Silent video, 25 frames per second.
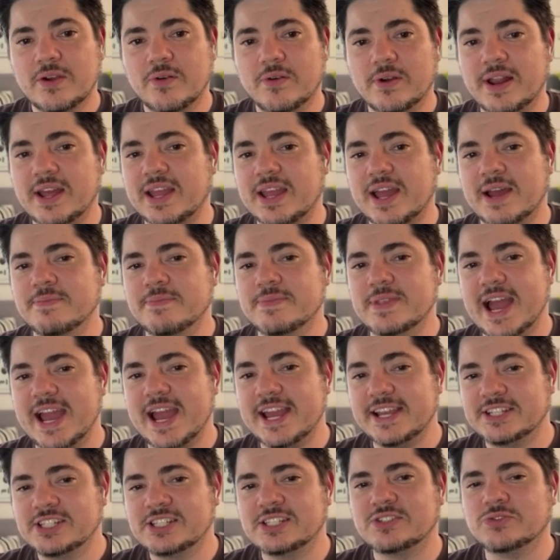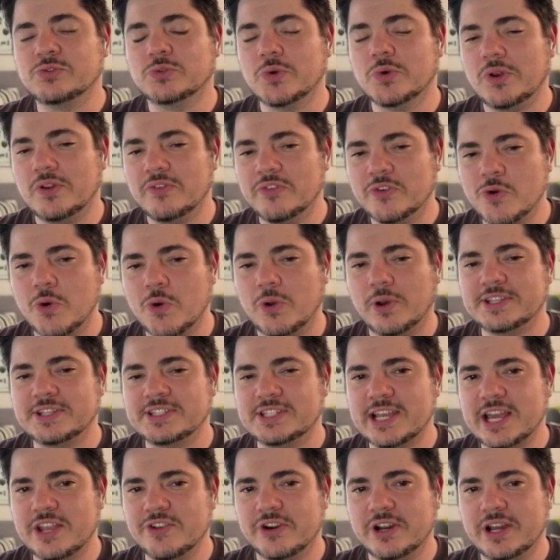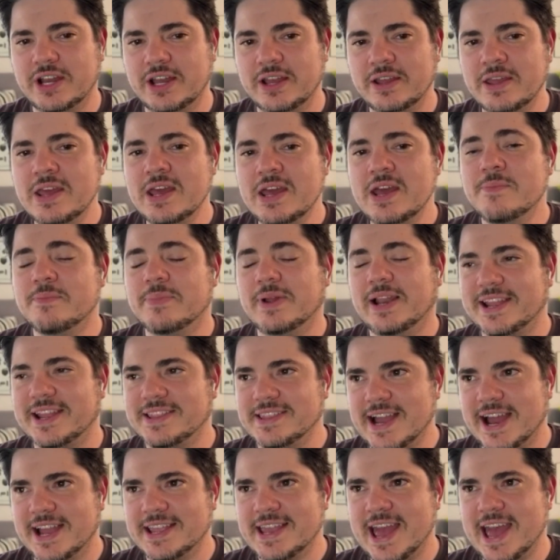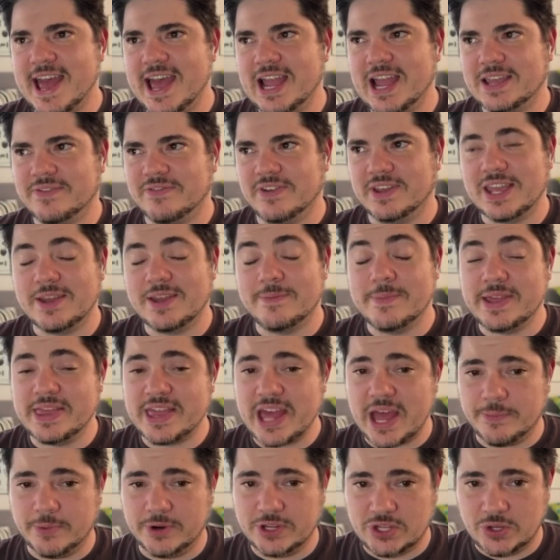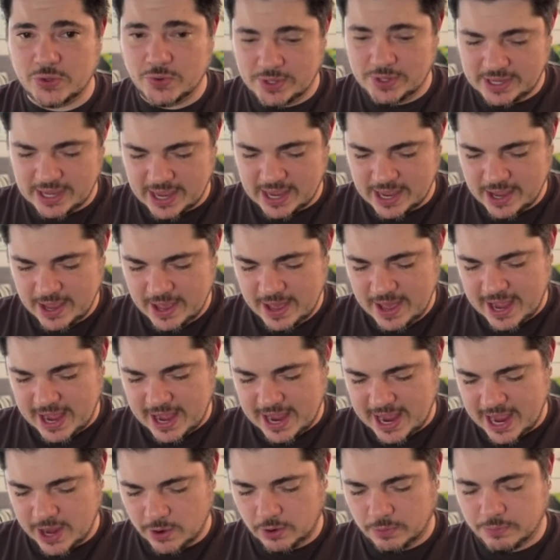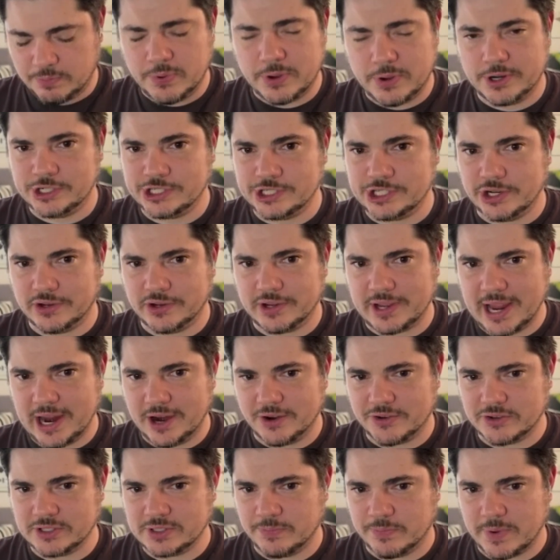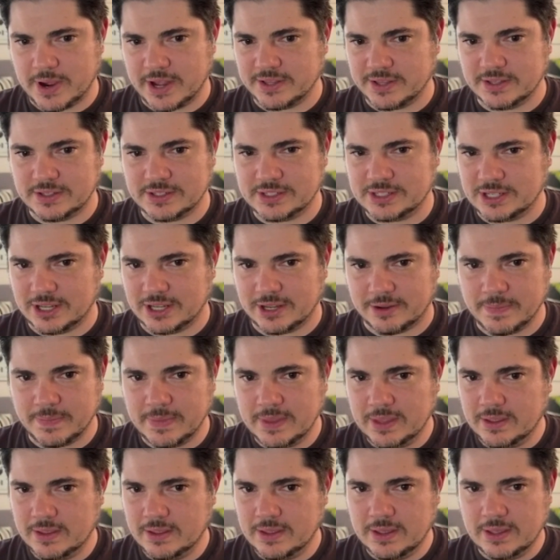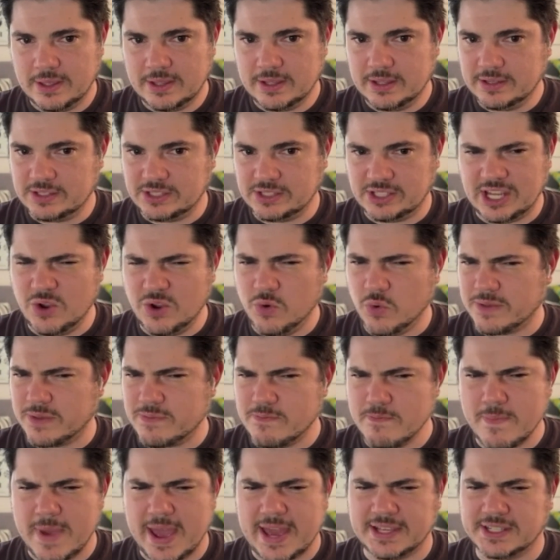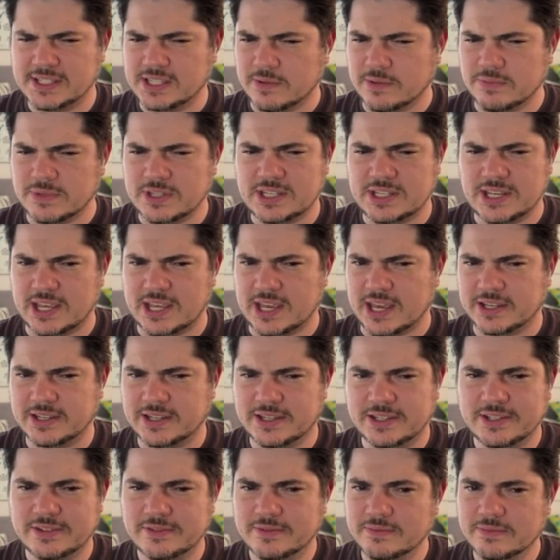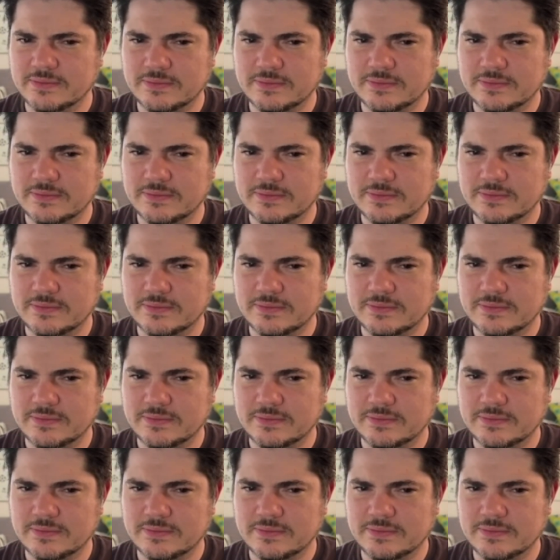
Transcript: Or like a nice rule of cool, etc. But like Night Hag, if you give me the opportunity, I will push your character's buttons to see what makes them tick.